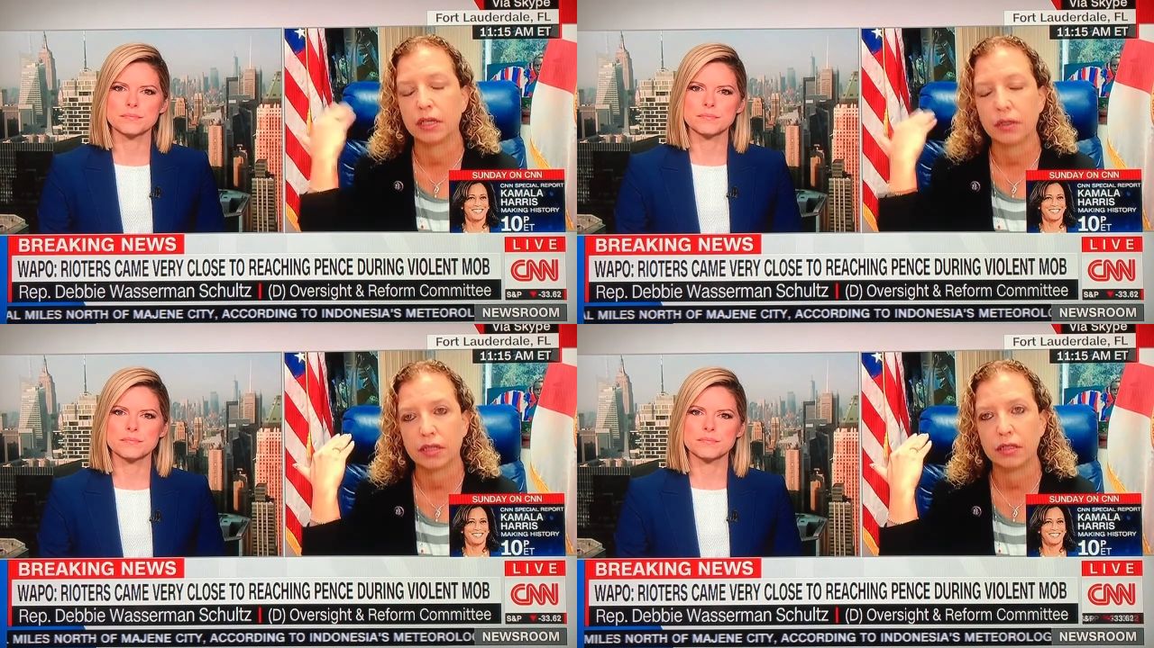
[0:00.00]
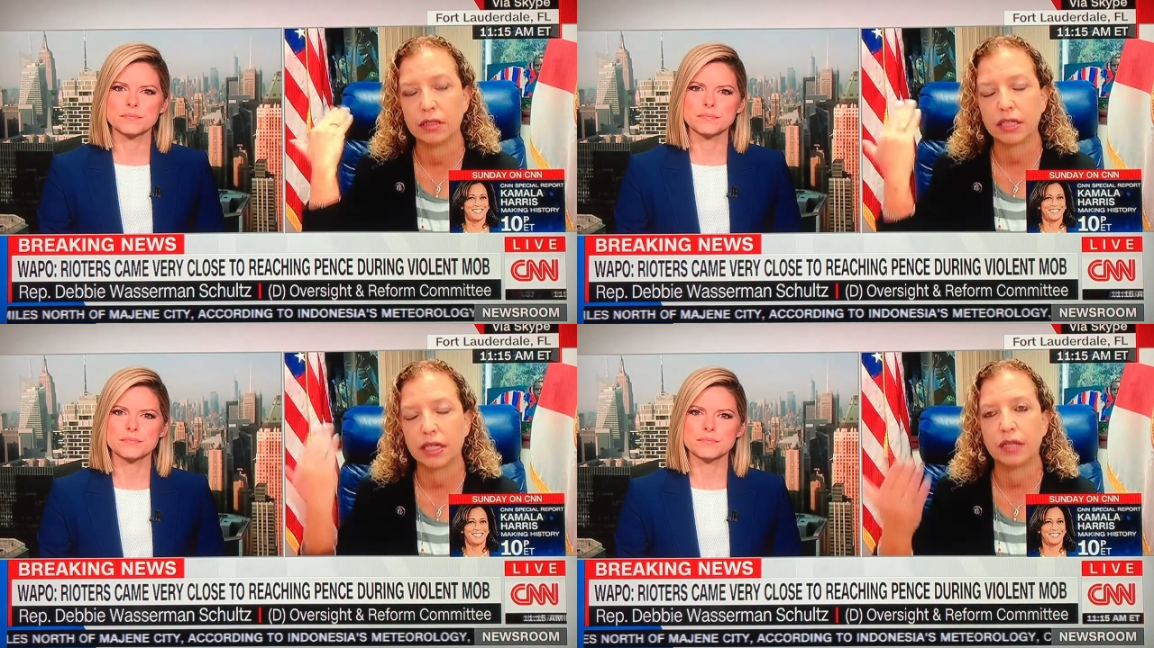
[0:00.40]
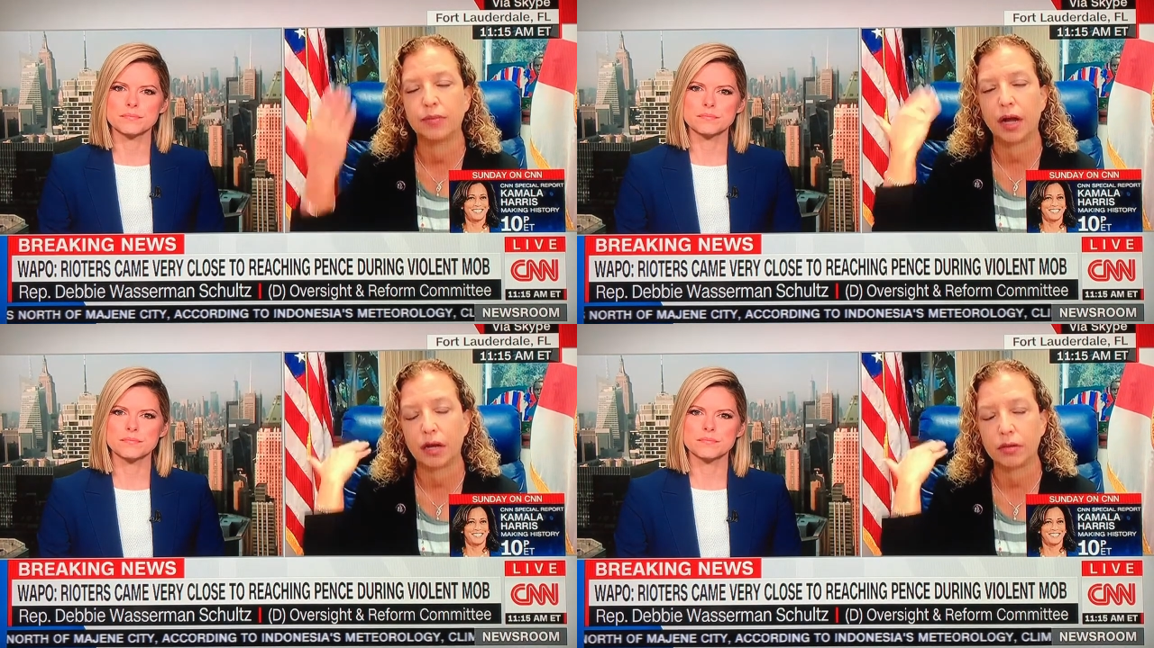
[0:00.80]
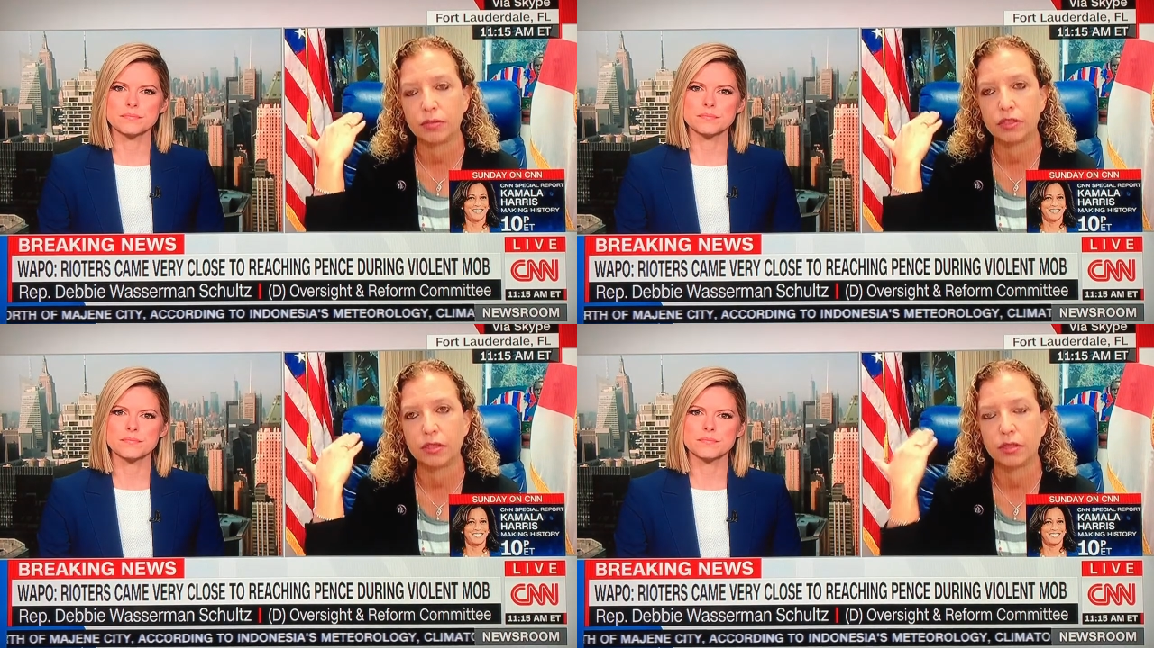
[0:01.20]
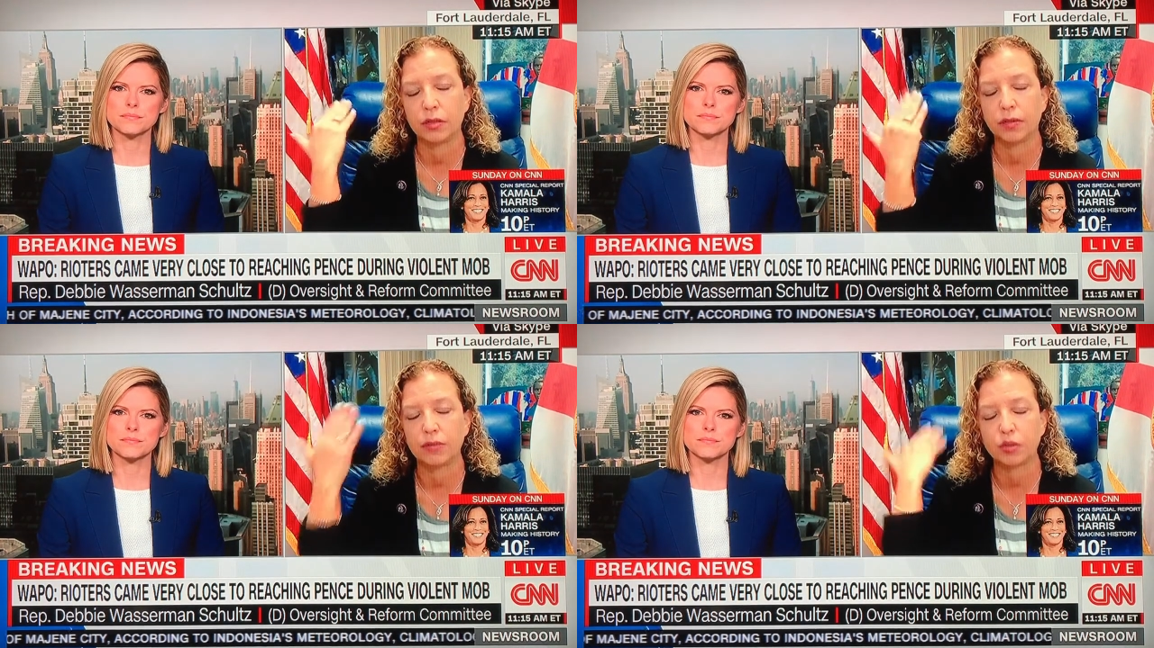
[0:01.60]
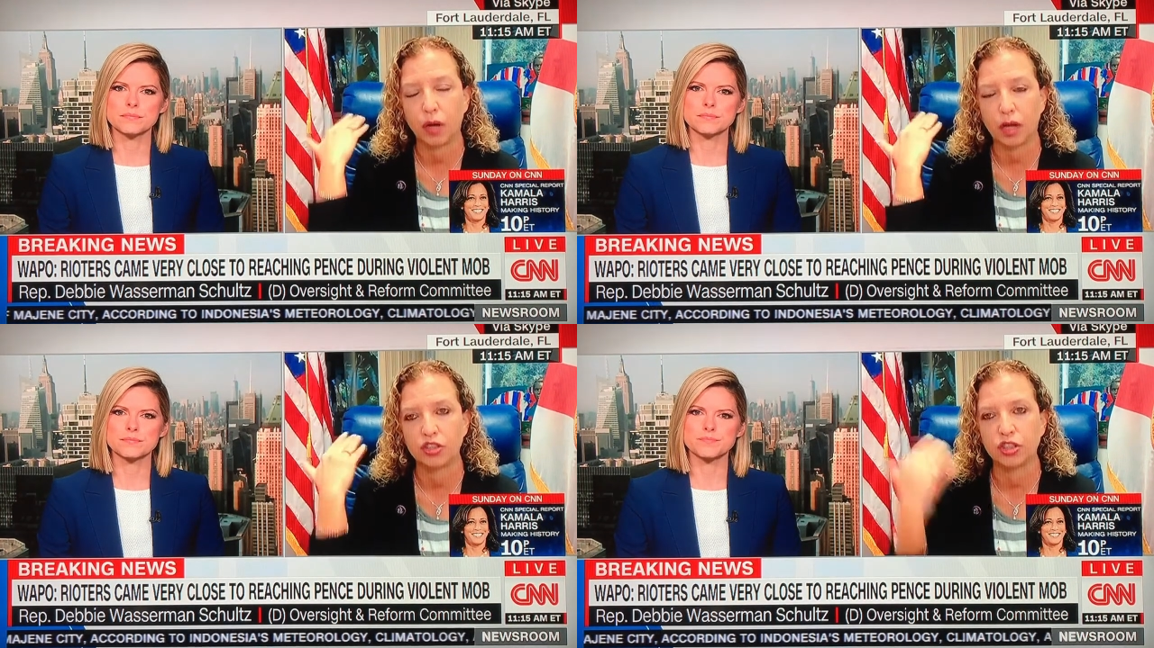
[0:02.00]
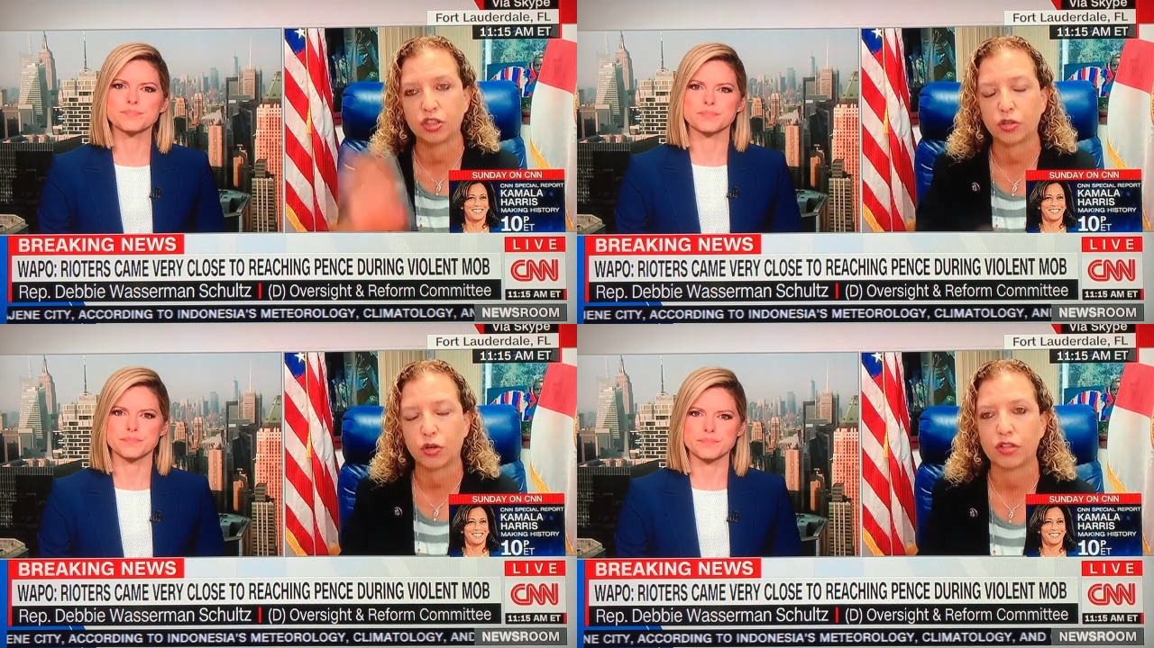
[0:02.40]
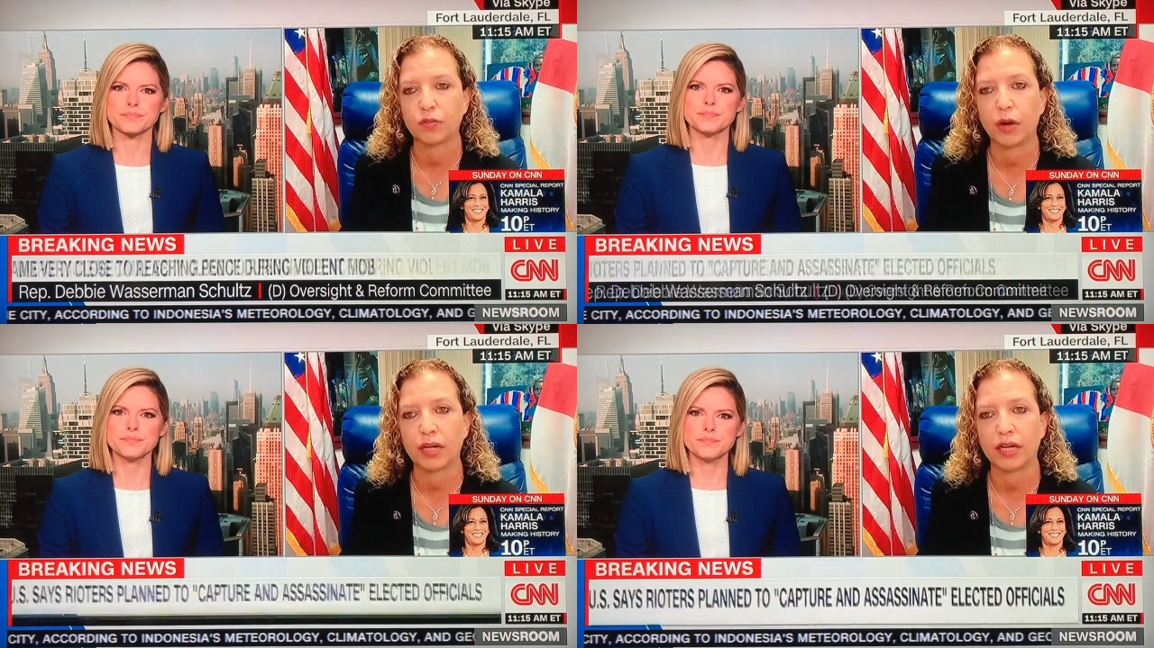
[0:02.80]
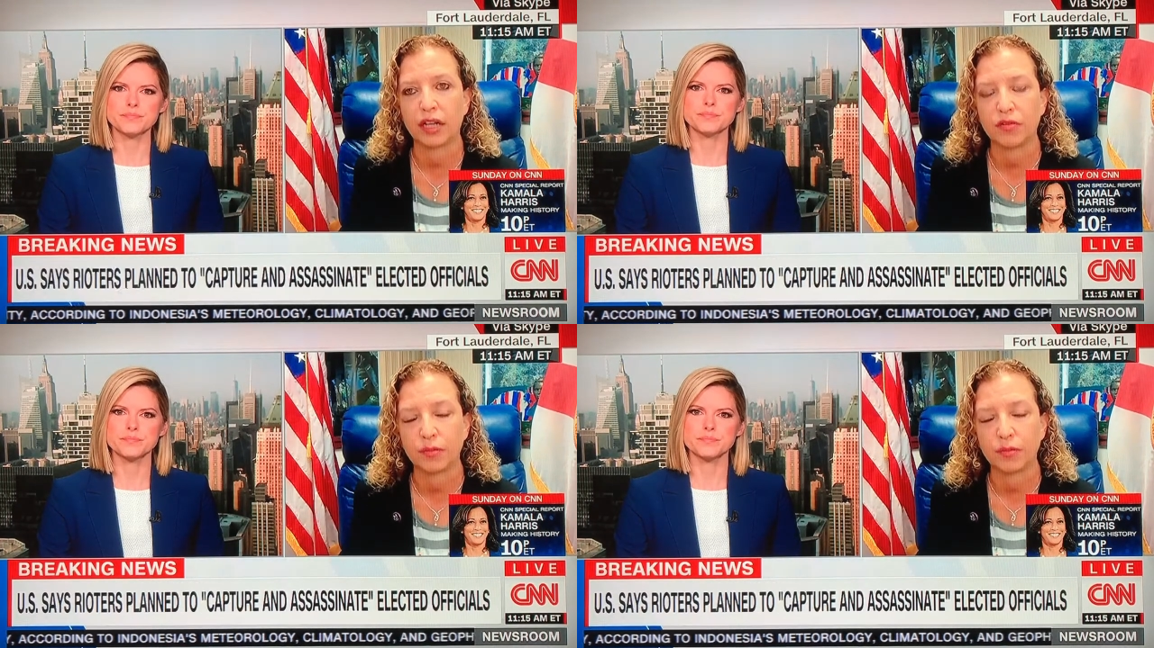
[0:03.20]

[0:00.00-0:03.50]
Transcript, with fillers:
Speaker 1: Hearing, seeing the bombs, the bomb squads just across the parking lot from